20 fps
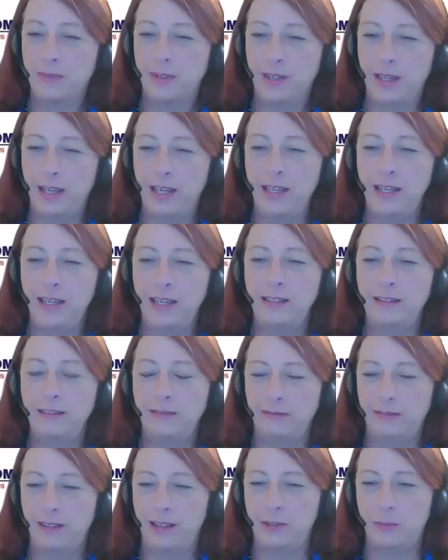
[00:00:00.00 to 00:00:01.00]
he
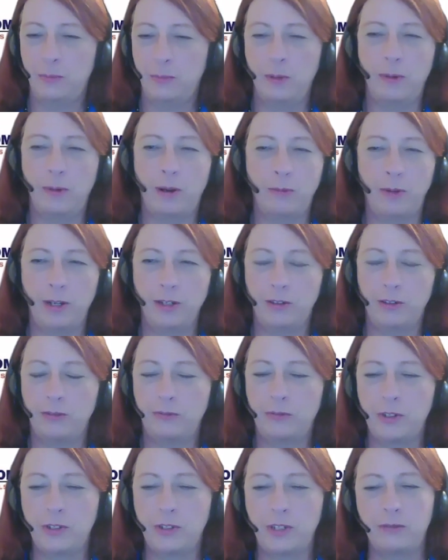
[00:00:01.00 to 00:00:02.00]
has been my renter
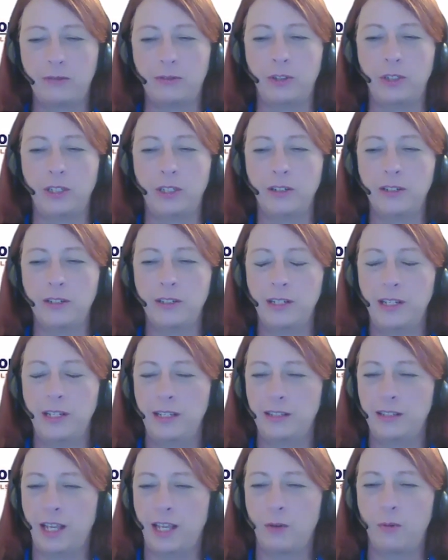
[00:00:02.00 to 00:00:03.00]
for several years and
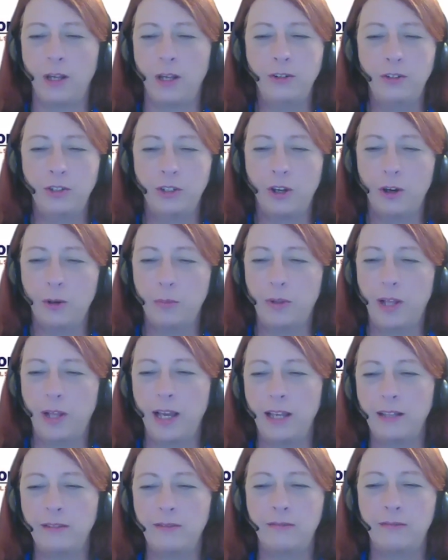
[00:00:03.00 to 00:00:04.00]
he's like why don't you go
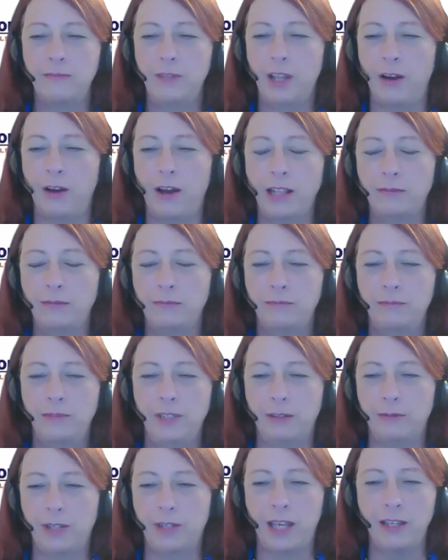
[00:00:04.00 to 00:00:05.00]
apply you know I,
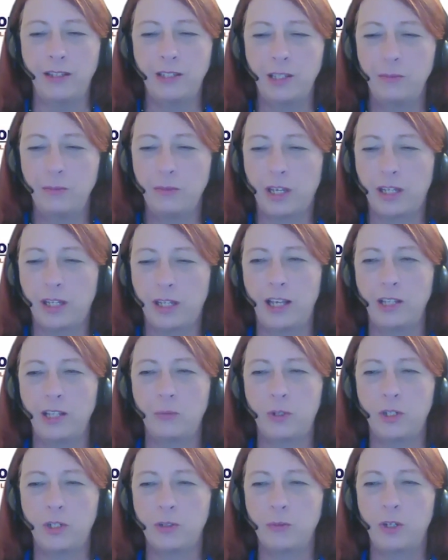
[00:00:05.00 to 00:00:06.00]
you know Kaye seems like a nice
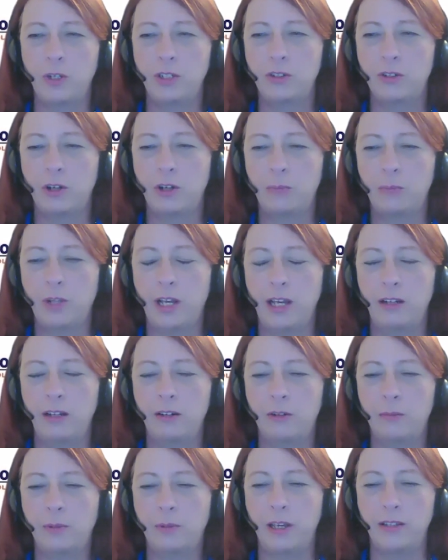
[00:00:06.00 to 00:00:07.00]
person why don't you go apply at
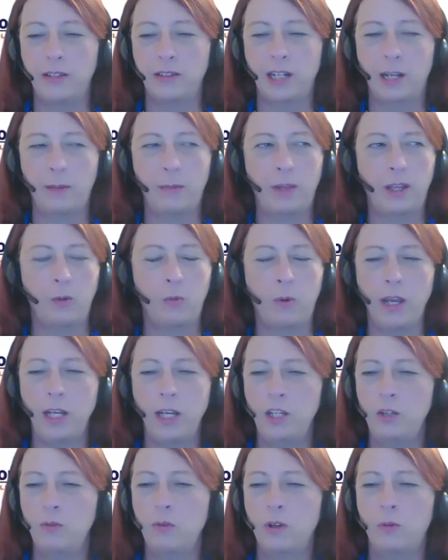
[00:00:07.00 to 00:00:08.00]
her place and i'm like why
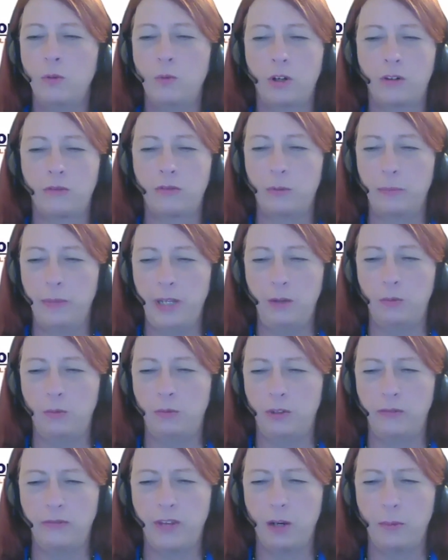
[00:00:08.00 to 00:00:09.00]
do you want to work for me
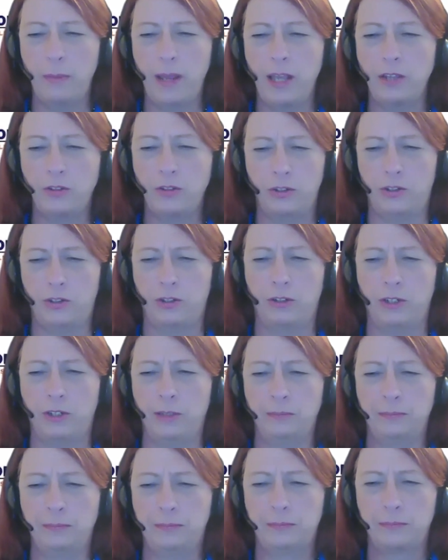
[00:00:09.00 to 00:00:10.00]
you've got a master's
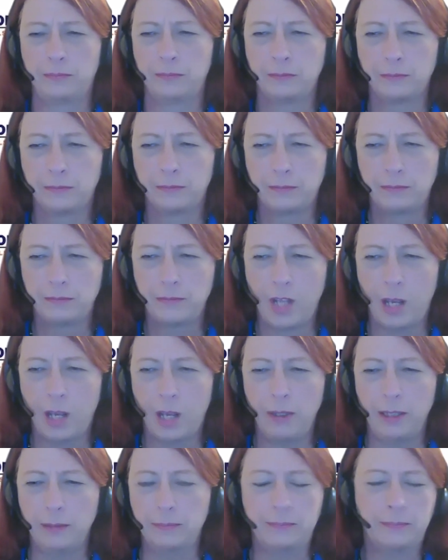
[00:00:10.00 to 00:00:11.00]
degree i
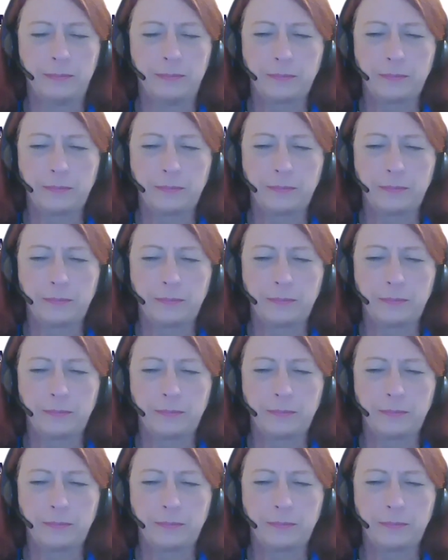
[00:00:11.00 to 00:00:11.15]
mean